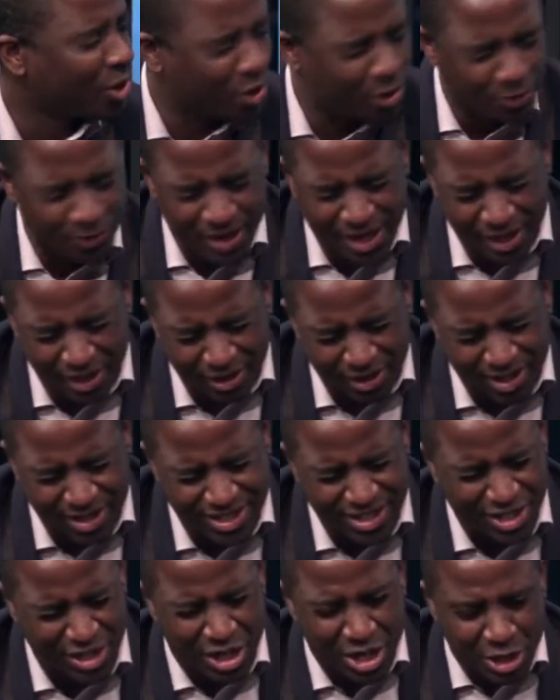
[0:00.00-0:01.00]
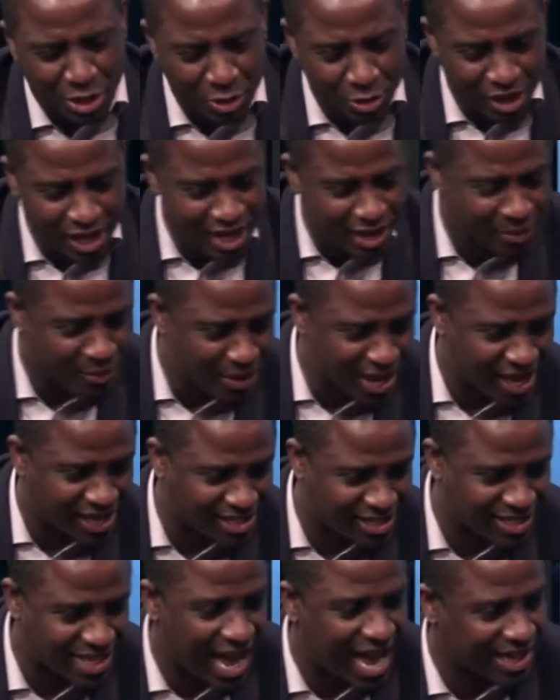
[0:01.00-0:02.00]
Oh my goodness, you're getting me
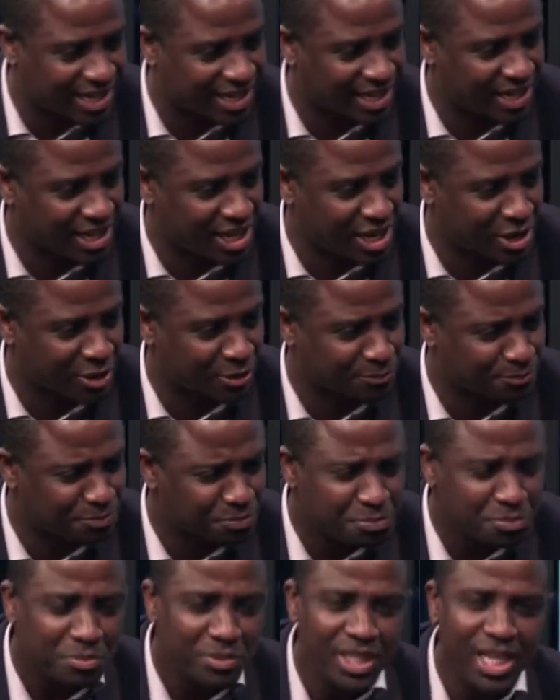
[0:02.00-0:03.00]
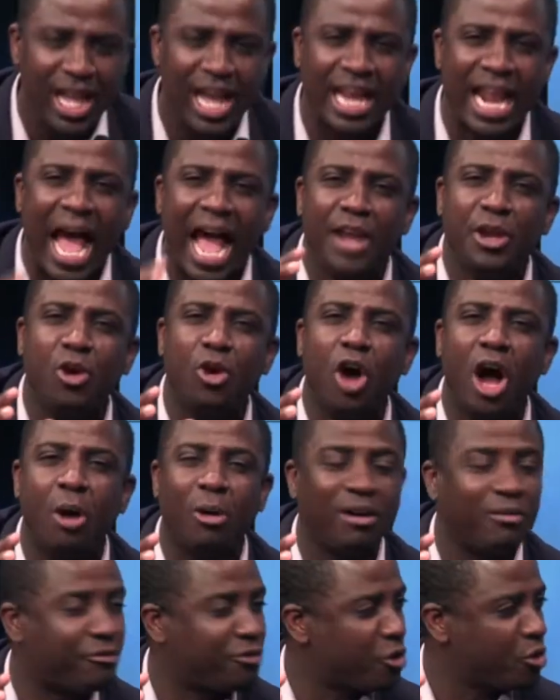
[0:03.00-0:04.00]
excited here. And I know
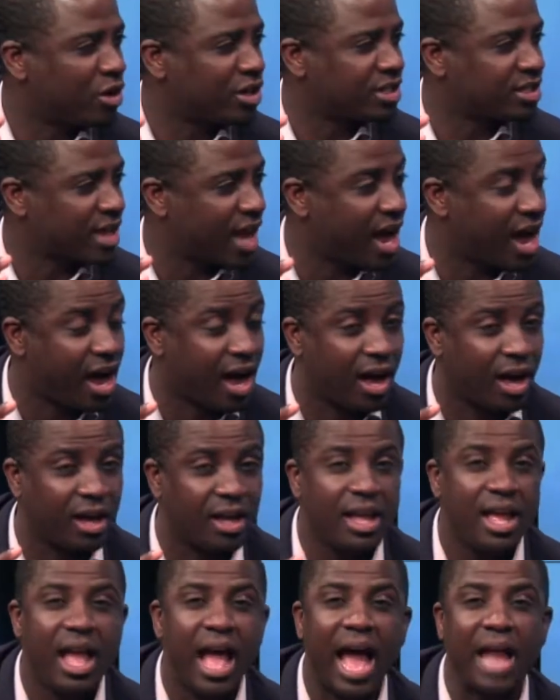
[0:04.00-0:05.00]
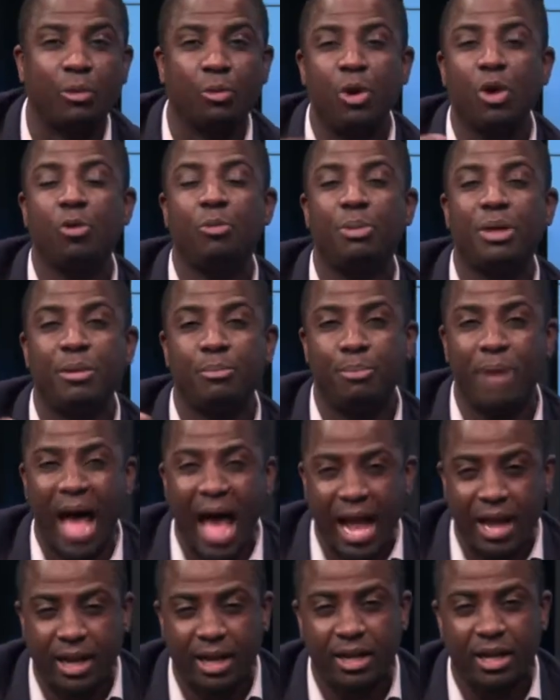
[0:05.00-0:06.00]
our viewers are, and we'll be
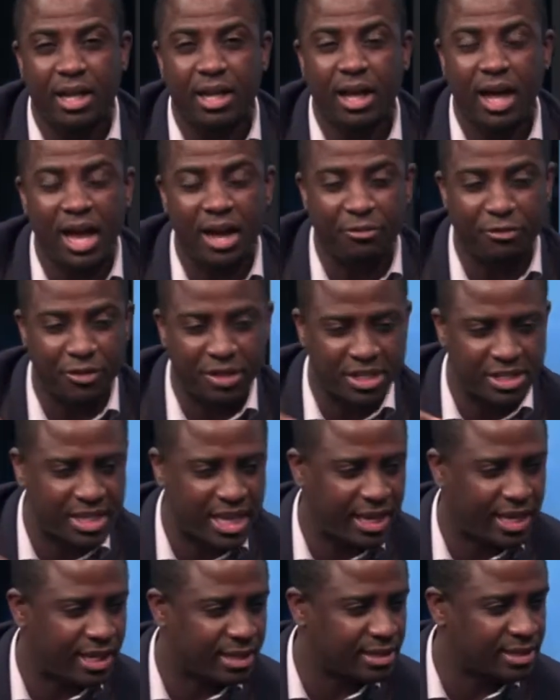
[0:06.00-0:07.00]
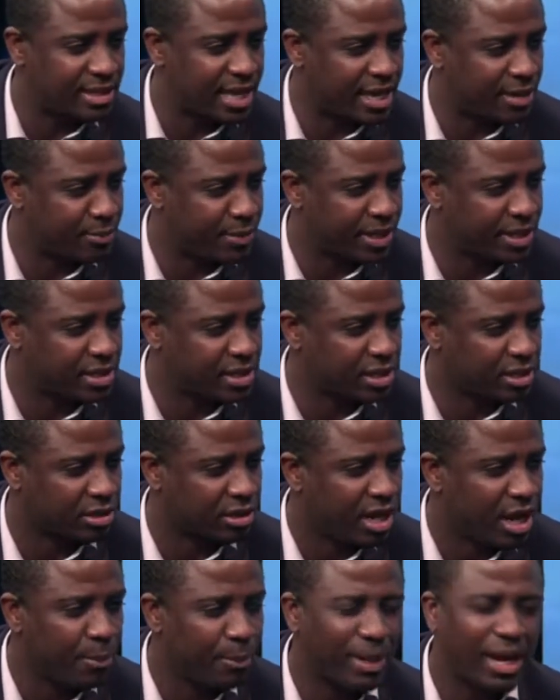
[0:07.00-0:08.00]
back for the second segment here.
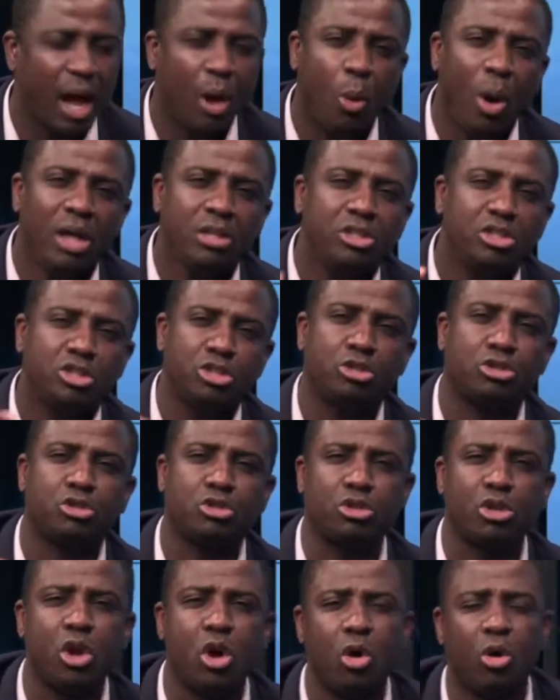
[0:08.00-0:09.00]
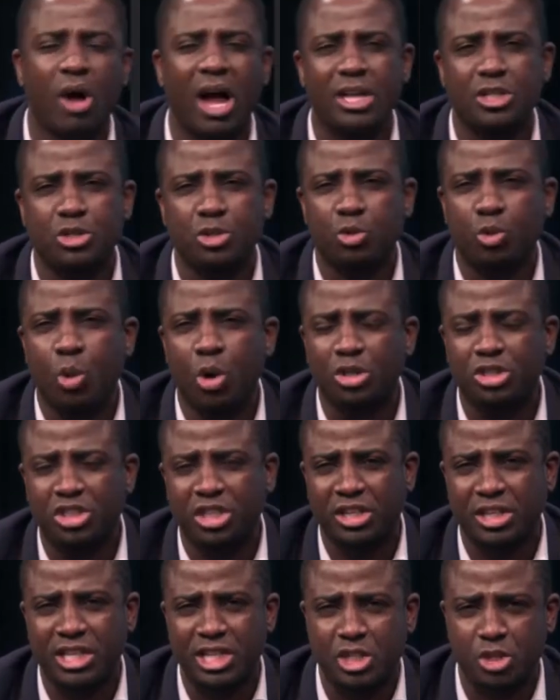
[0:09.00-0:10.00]
But I want you to know, as you're
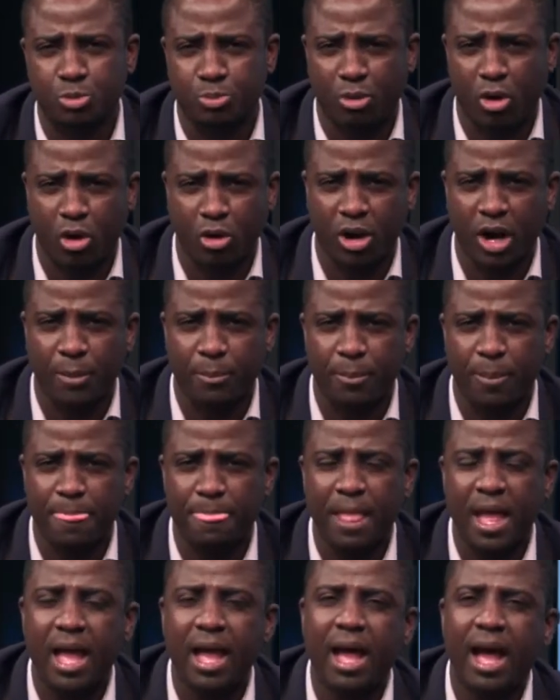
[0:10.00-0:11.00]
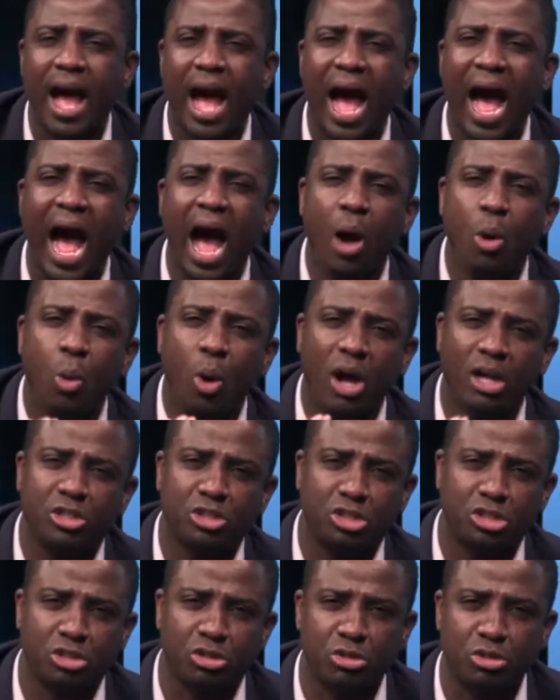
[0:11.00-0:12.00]
watching this program, I
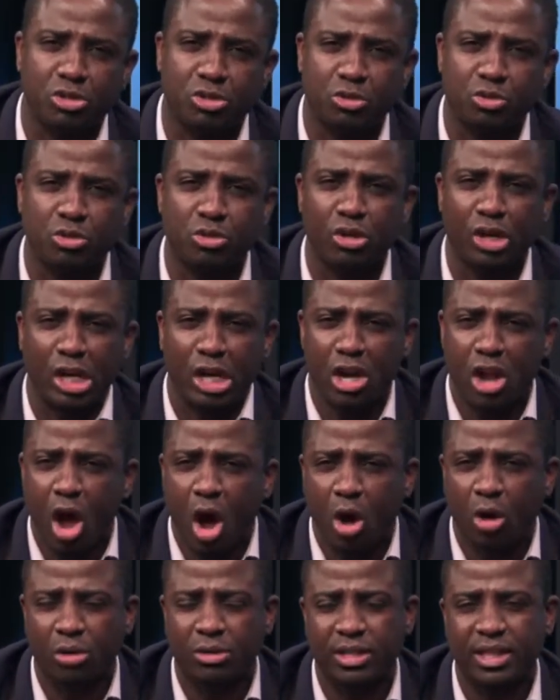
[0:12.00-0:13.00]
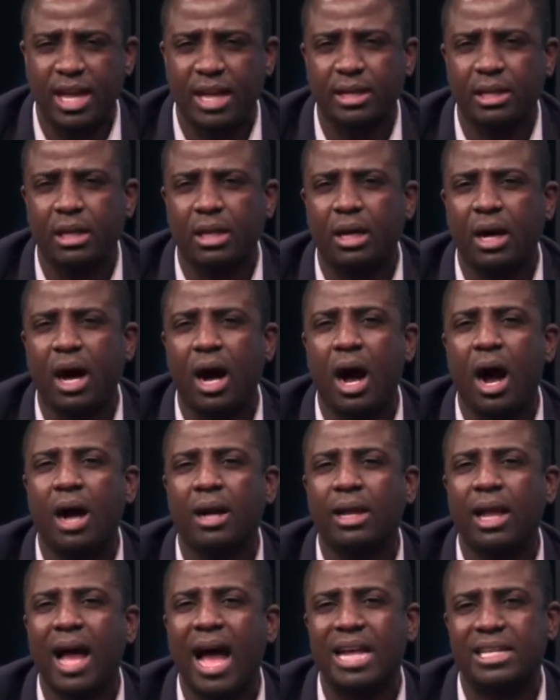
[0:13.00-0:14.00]
want you to know that
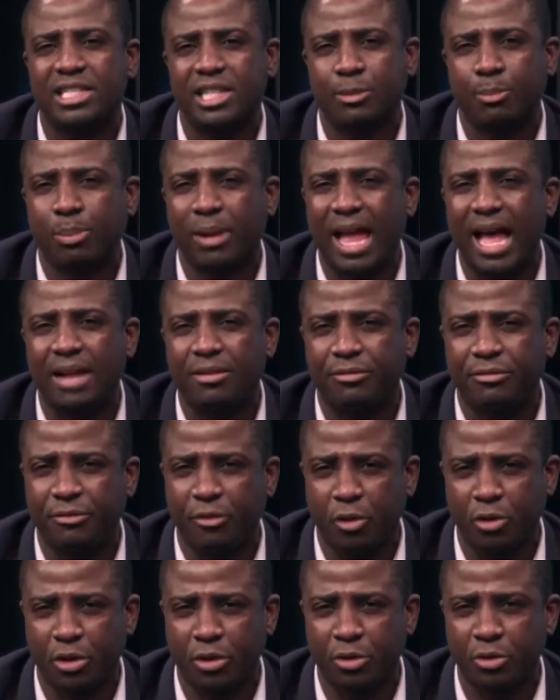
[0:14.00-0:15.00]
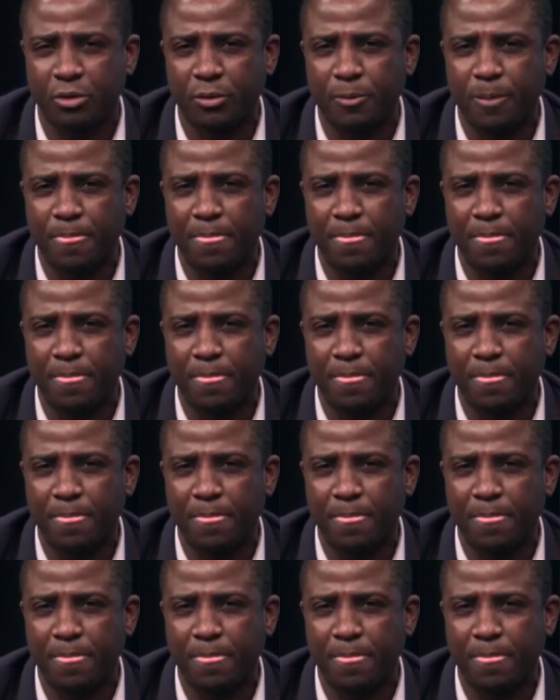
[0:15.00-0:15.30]
God has a plan for you.